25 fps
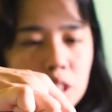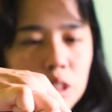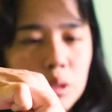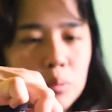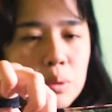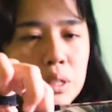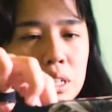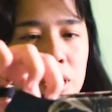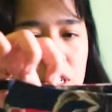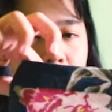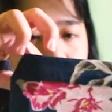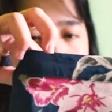
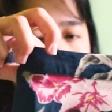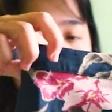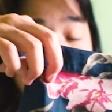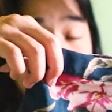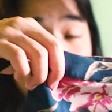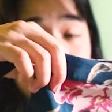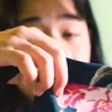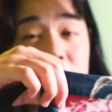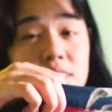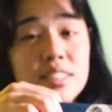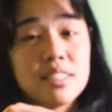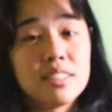little bit so that
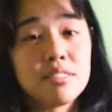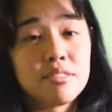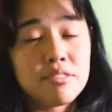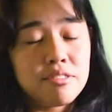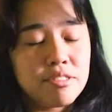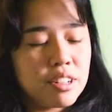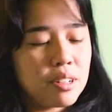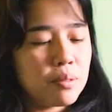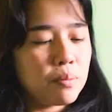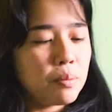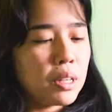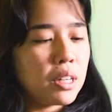it did
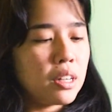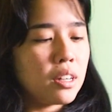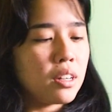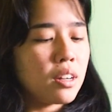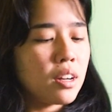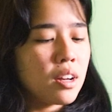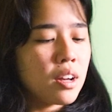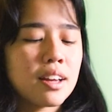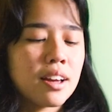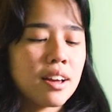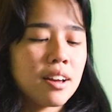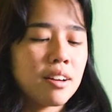fit
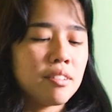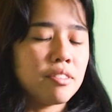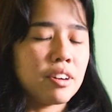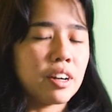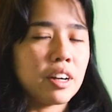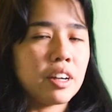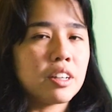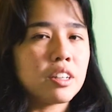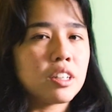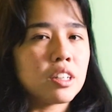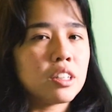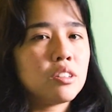me.
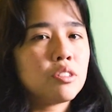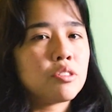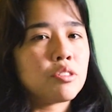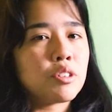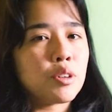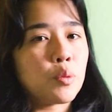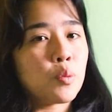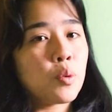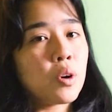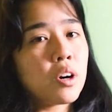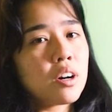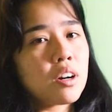Very good
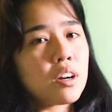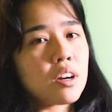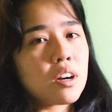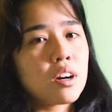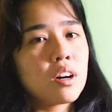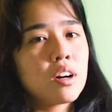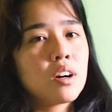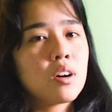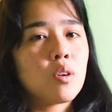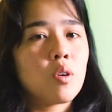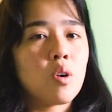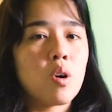for
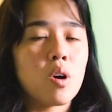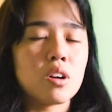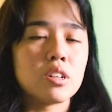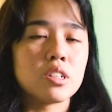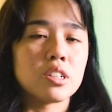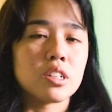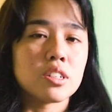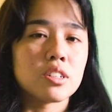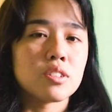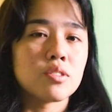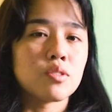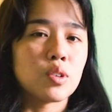work or
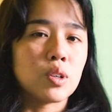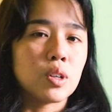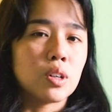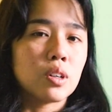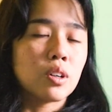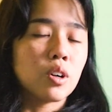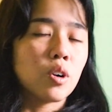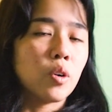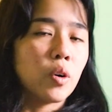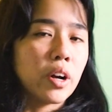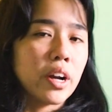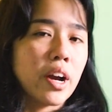just
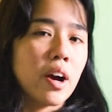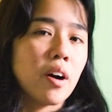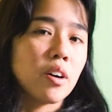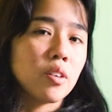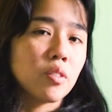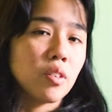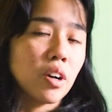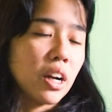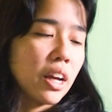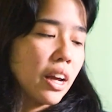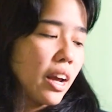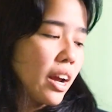for going out
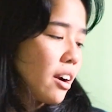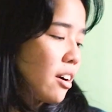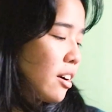and running